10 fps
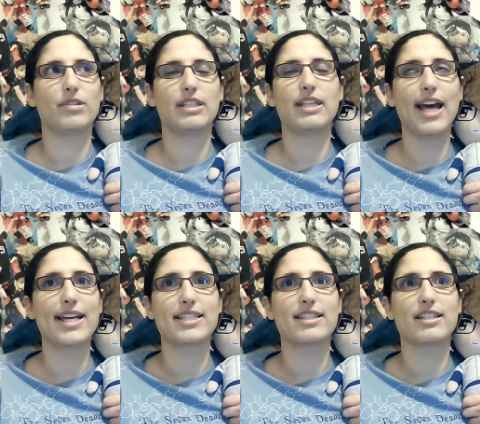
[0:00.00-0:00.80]

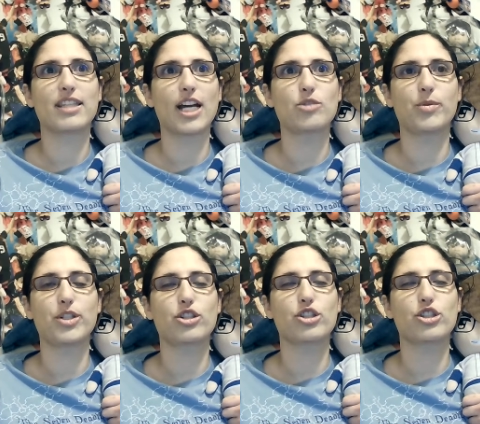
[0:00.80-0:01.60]
Yes, that's
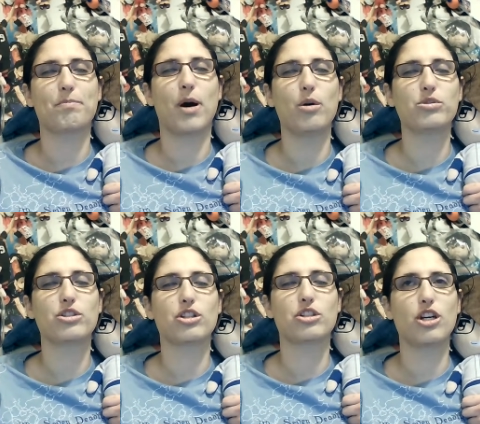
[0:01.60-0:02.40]
what you're supposed
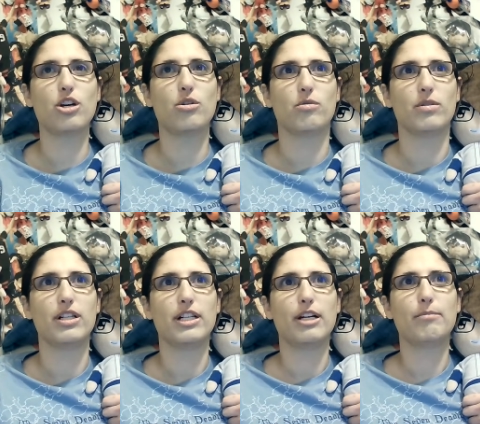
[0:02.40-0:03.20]
to do.
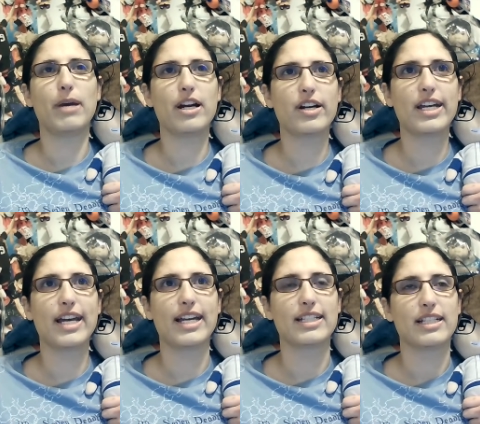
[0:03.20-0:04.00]

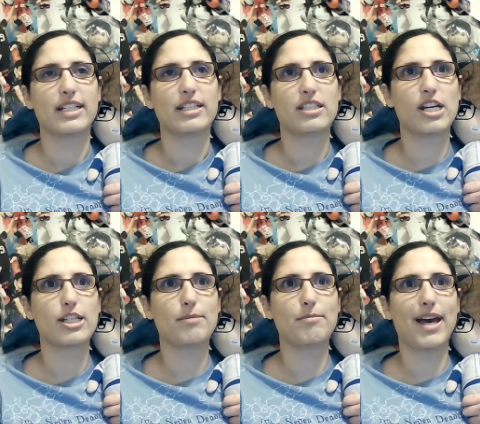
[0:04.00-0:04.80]
Period.
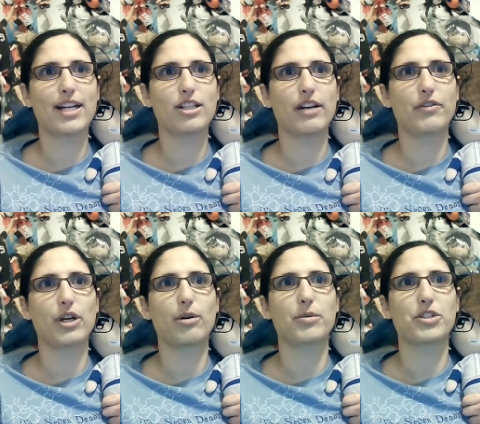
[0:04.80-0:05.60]
Doesn't matter if
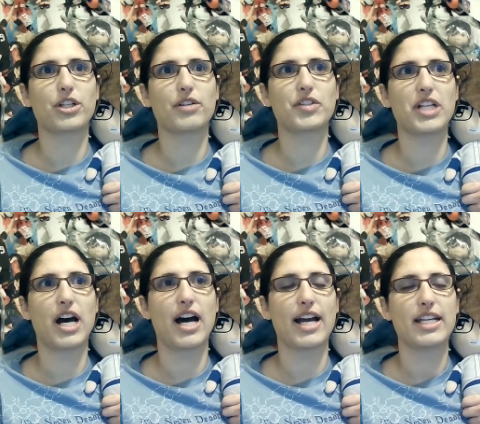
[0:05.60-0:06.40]
you're a reserve or
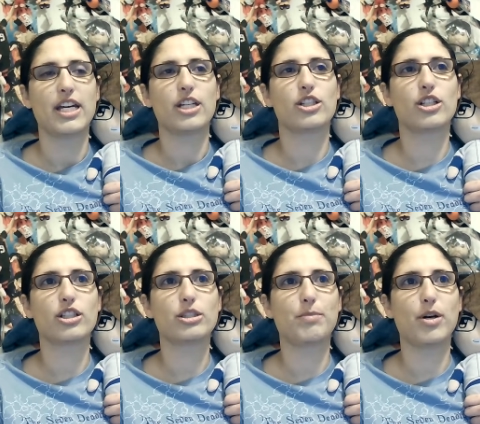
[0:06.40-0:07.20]
not. You're
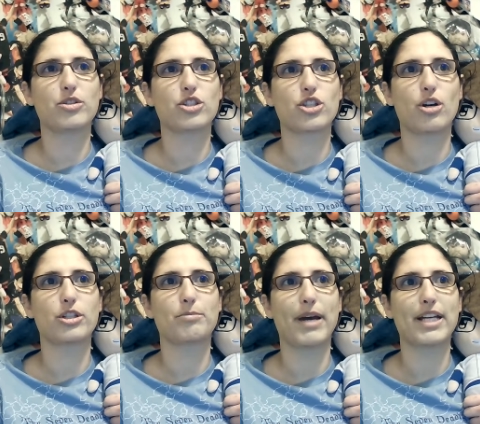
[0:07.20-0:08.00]
supposed to show
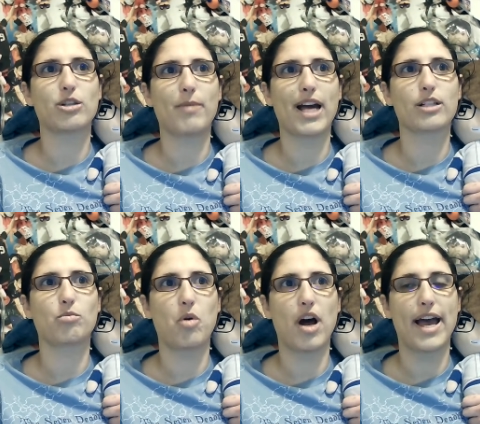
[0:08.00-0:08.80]
your best no matter
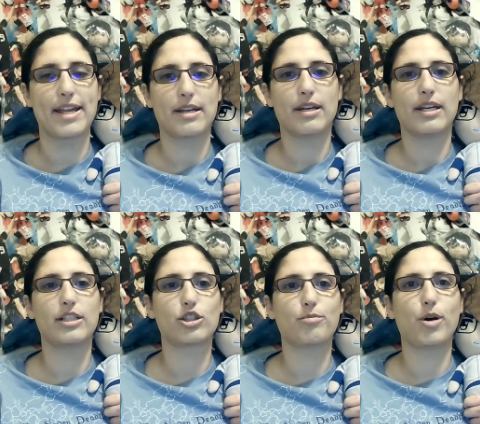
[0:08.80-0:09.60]
what.
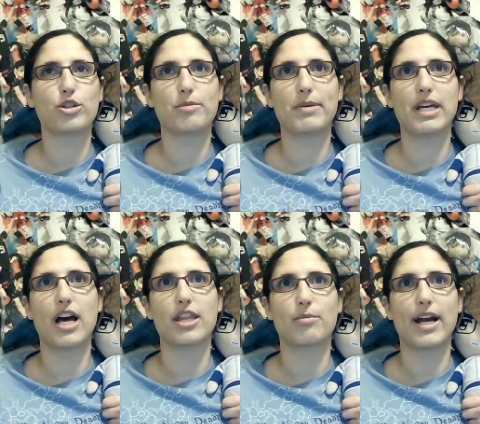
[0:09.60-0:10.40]
You're supposed to be
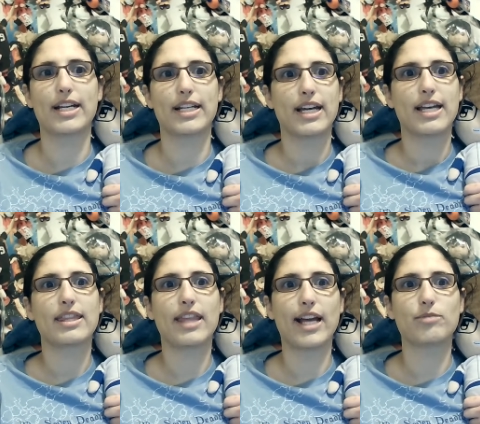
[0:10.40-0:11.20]
on the ready.
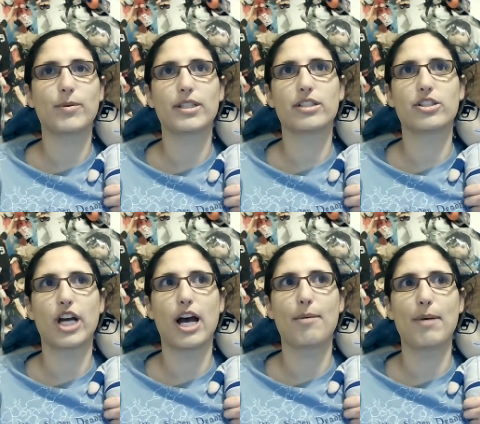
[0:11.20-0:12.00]
That's what your
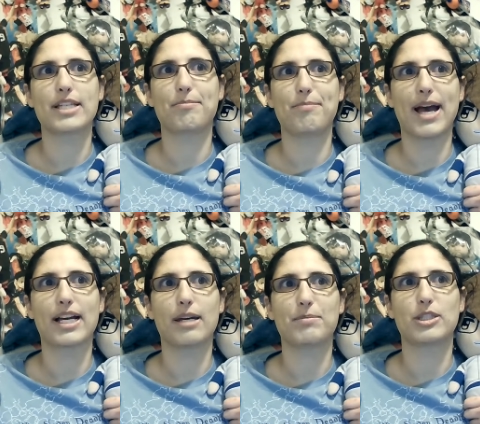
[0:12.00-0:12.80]
job as a
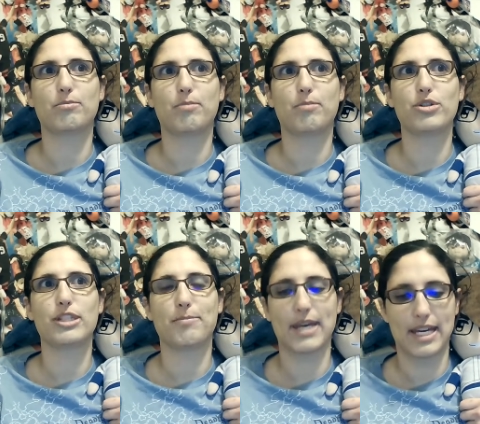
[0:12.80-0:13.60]
backup is supposed
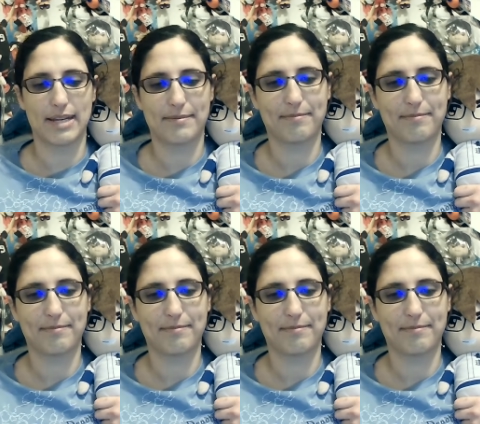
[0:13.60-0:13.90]
to be.